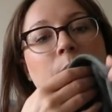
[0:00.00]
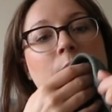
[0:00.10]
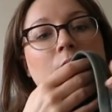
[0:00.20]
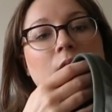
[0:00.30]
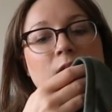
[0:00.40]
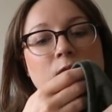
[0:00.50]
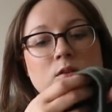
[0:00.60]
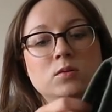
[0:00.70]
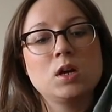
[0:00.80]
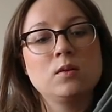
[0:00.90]
But if
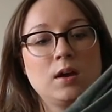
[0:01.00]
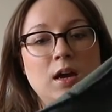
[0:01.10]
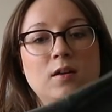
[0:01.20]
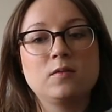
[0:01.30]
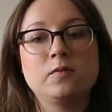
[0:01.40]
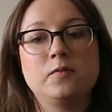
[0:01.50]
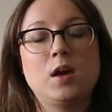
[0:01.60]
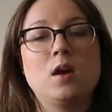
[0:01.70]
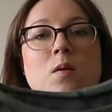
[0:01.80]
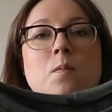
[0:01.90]
you don't have
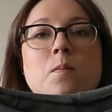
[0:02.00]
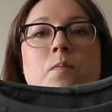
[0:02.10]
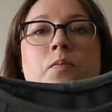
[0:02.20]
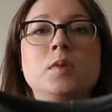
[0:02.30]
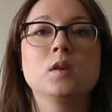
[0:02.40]
an